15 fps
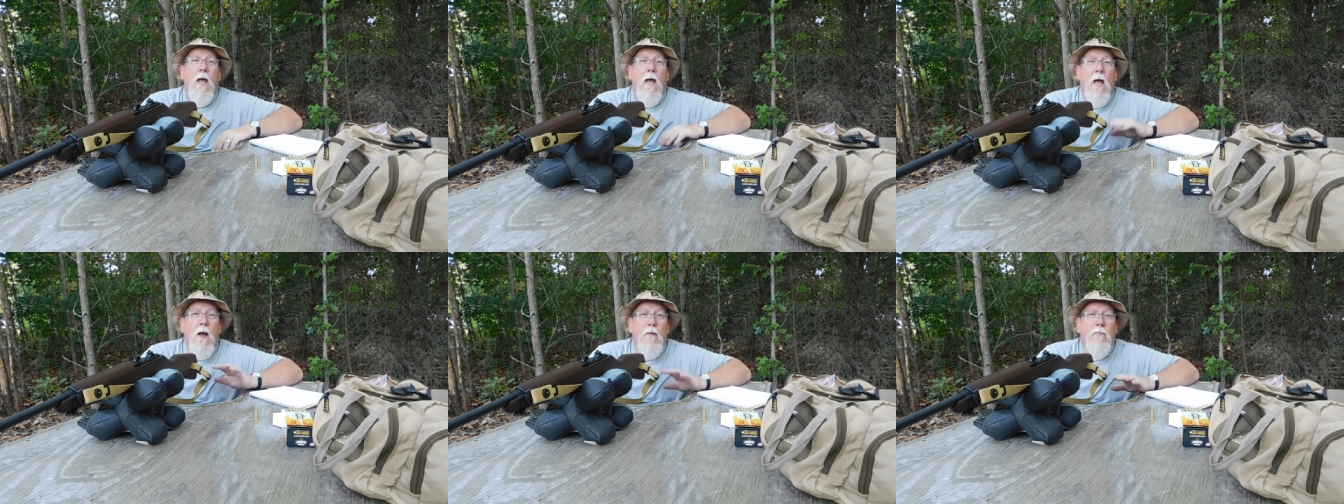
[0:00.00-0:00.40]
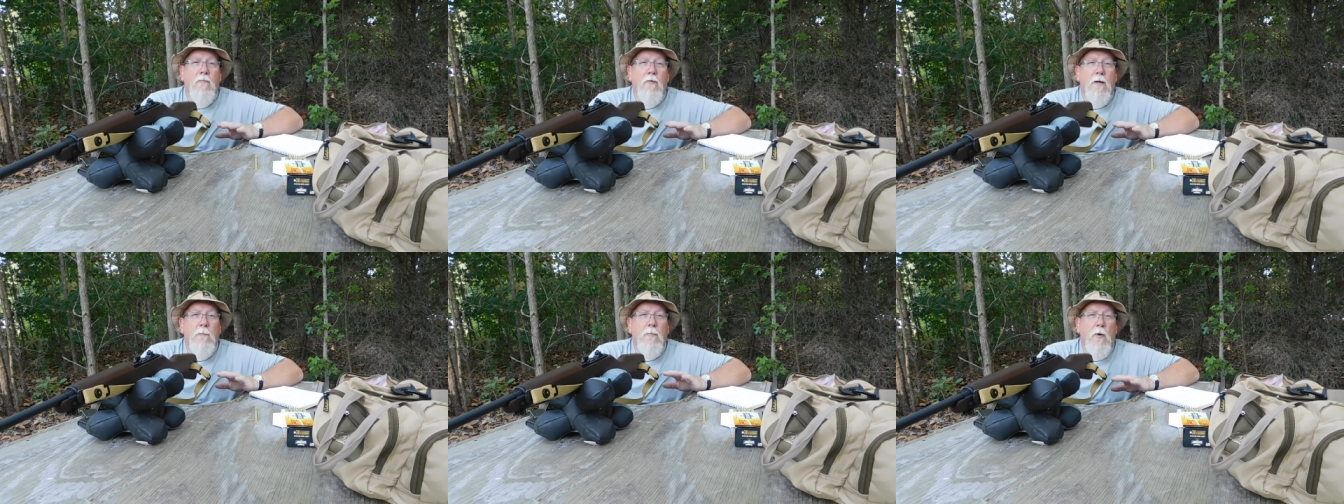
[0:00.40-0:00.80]

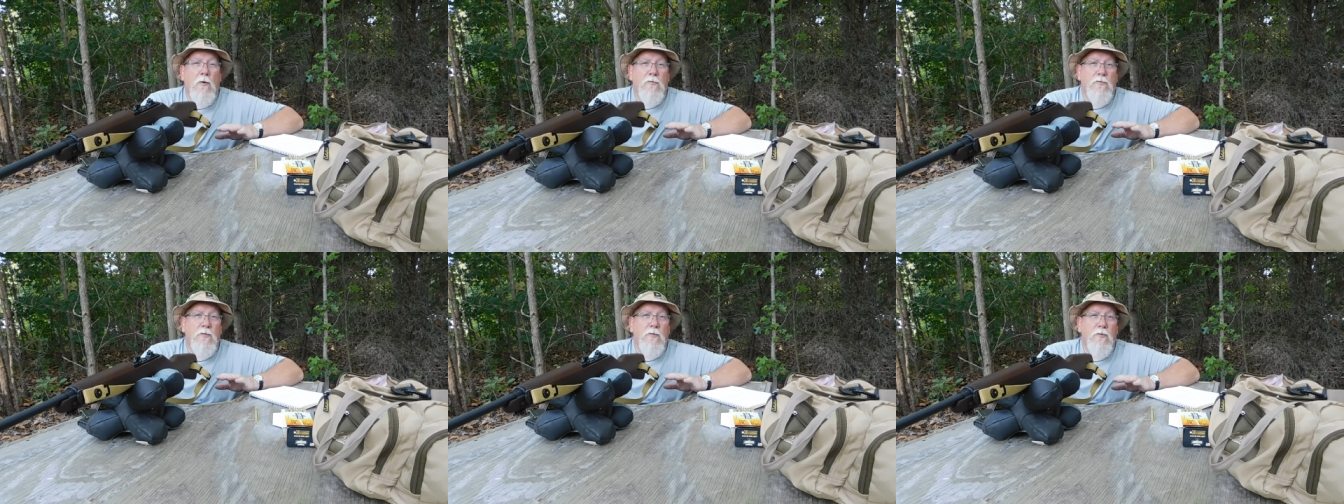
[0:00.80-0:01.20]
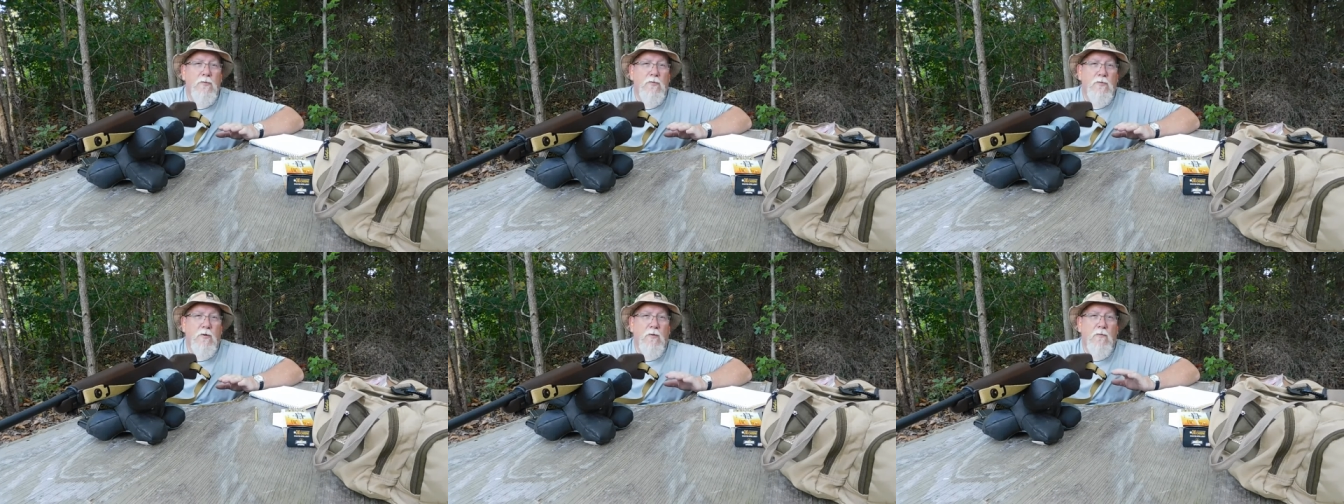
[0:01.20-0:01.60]
every person who
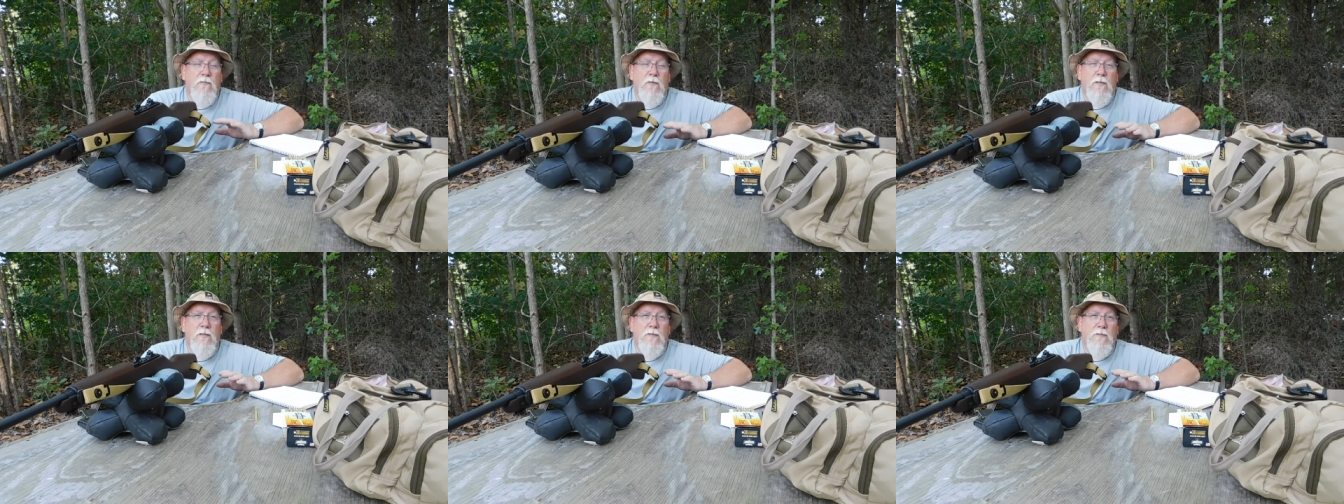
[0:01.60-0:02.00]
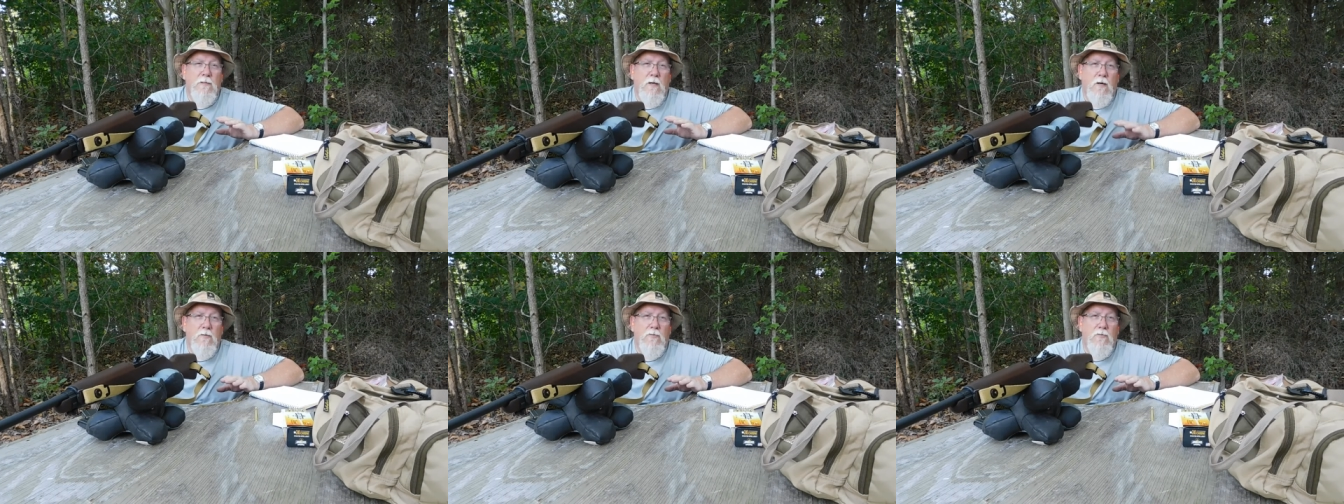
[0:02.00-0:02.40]
served this
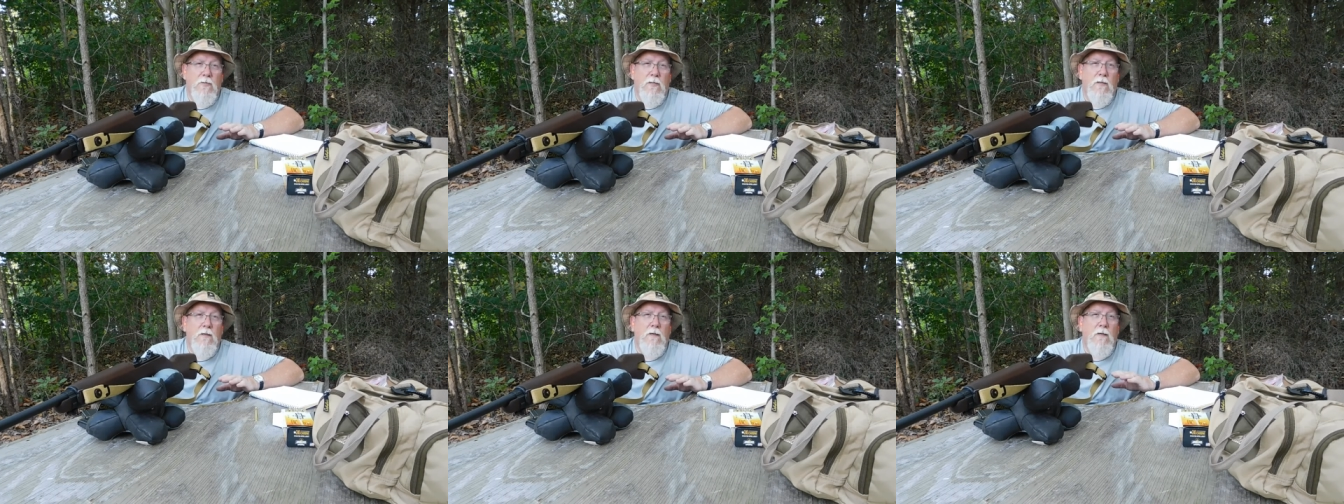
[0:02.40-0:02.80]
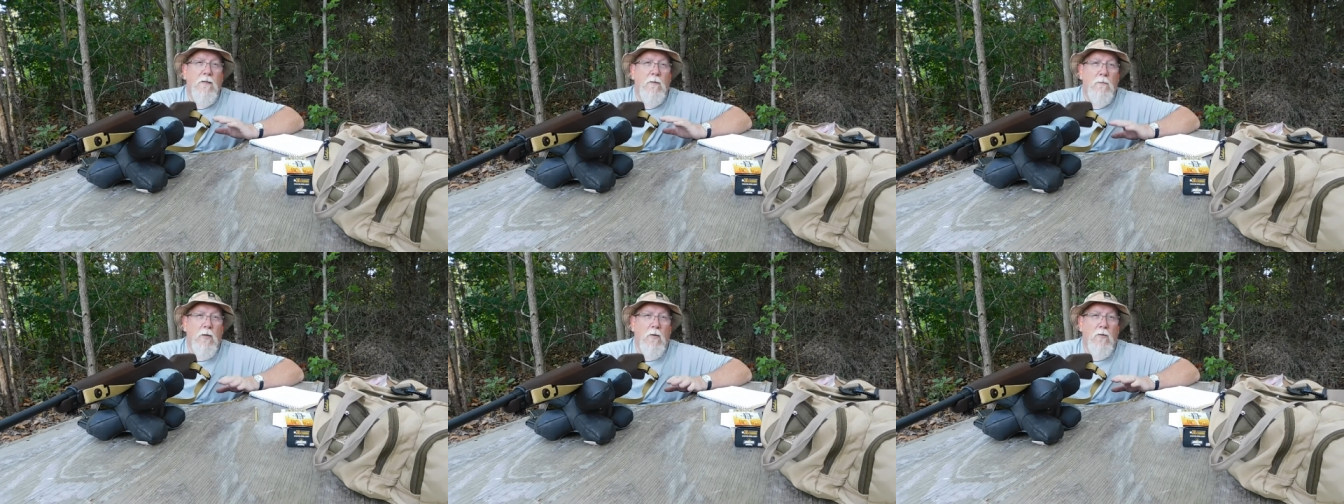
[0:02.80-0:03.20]
country in
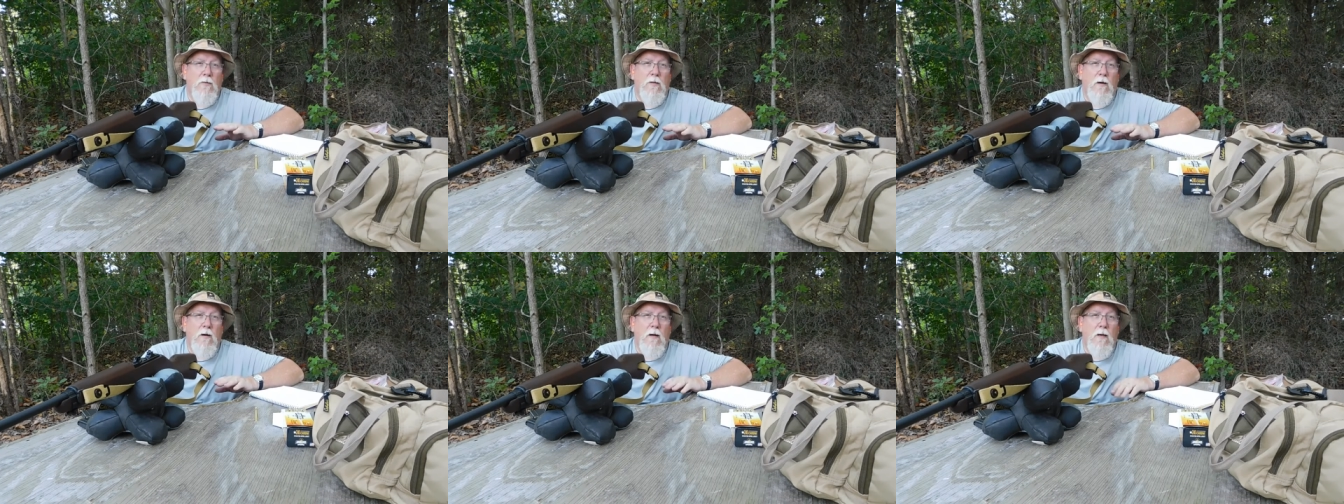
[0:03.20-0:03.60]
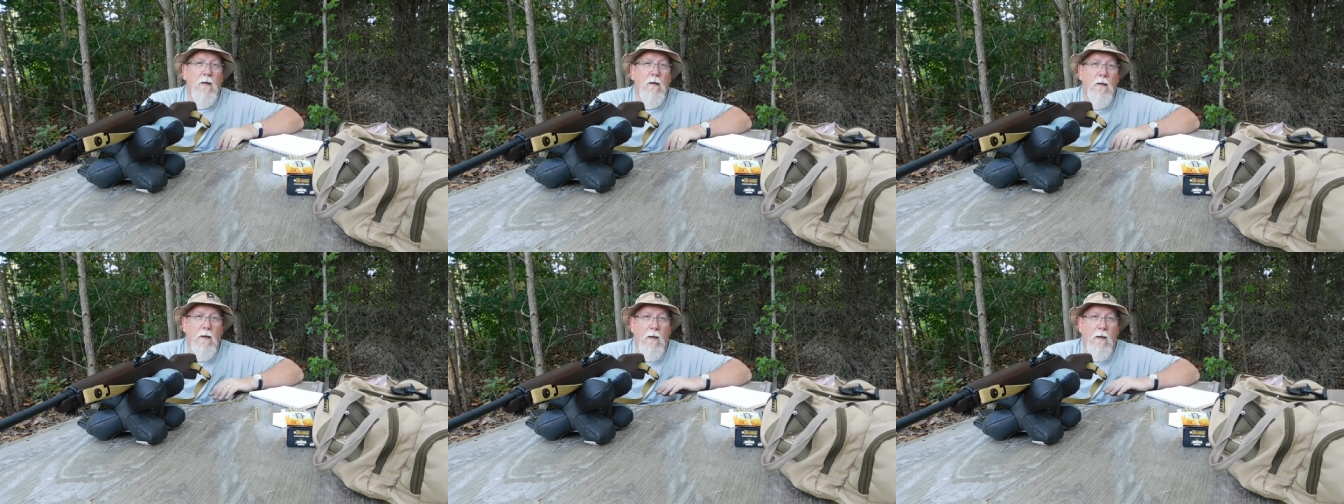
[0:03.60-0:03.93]
the military